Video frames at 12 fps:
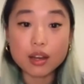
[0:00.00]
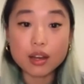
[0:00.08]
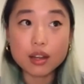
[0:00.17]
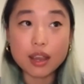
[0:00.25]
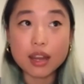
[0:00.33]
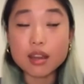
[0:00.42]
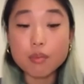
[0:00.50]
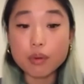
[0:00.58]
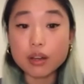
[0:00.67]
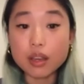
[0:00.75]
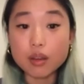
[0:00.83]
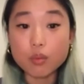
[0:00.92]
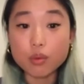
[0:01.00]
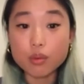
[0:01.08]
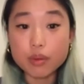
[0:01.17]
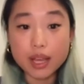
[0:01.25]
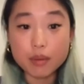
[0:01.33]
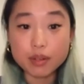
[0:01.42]
anybody would
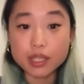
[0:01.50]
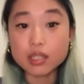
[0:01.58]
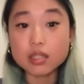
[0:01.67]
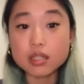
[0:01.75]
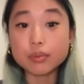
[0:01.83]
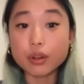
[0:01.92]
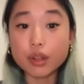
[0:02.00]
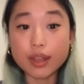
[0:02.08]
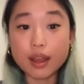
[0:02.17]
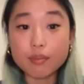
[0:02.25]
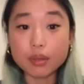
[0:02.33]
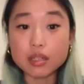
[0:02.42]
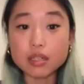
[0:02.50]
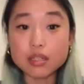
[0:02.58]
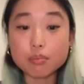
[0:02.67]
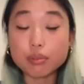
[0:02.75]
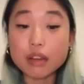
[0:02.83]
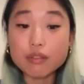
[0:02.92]
be able to explore that, because
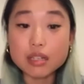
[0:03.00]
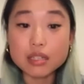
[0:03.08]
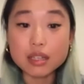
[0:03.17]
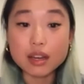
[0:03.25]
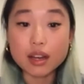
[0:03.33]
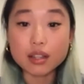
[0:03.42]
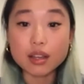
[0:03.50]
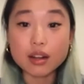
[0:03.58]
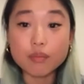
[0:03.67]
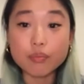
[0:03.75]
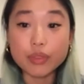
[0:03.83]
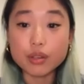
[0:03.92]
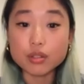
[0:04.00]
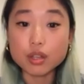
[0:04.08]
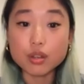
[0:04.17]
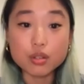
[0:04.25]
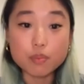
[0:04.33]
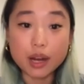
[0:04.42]
previously I think there was a
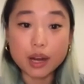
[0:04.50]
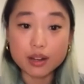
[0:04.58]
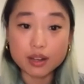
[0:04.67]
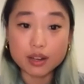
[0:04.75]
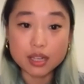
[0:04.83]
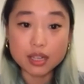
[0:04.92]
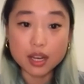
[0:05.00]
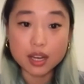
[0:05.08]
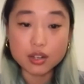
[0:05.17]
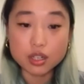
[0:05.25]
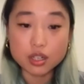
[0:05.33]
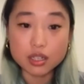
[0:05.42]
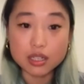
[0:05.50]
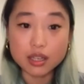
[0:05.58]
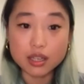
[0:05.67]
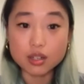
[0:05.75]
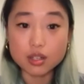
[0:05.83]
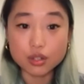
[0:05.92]
huge barrier to entry to
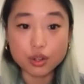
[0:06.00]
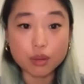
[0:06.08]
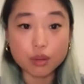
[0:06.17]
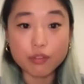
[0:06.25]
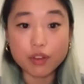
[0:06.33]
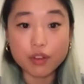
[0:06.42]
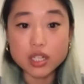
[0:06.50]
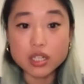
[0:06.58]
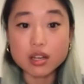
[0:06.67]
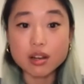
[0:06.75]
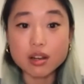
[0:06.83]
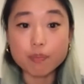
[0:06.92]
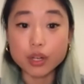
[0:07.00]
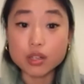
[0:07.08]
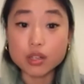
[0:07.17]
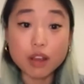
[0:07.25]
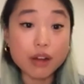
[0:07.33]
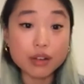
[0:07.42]
the industry or the profession
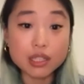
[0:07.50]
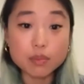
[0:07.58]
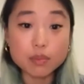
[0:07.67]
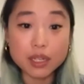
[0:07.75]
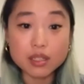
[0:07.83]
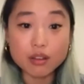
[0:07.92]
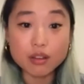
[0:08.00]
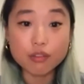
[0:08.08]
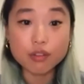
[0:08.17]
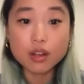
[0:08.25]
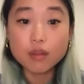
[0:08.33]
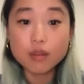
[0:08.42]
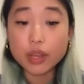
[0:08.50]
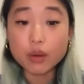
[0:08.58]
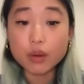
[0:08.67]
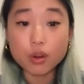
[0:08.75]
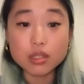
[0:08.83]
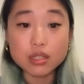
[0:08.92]
because of how expensive it
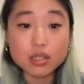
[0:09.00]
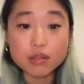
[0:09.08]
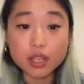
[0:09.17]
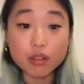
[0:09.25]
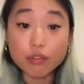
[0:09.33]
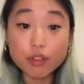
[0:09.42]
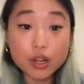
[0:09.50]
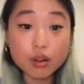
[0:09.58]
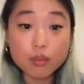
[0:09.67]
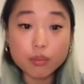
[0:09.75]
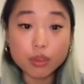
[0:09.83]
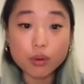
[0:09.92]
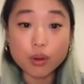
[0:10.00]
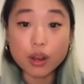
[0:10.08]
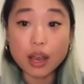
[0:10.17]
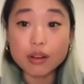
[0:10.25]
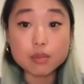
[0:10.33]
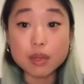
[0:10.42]
was to develop film or how
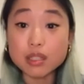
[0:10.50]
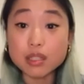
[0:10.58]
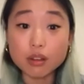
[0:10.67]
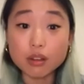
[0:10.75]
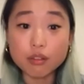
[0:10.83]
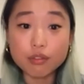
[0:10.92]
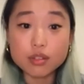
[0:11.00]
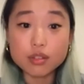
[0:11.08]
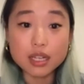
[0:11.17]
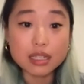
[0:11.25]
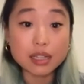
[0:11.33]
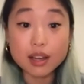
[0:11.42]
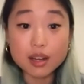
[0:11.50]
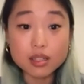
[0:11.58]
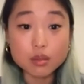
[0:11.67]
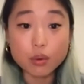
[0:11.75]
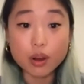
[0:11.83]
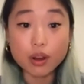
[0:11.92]
expensive DSLRs
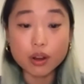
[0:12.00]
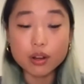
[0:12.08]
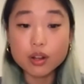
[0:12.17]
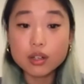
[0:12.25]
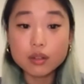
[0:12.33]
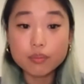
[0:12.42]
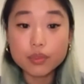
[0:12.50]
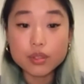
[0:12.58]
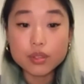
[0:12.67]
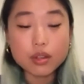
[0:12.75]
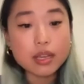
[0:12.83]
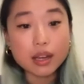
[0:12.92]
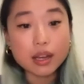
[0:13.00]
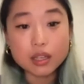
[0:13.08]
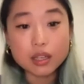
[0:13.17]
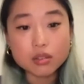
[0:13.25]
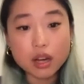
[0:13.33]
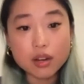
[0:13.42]
were. So yeah, I think
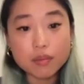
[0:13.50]
it's great.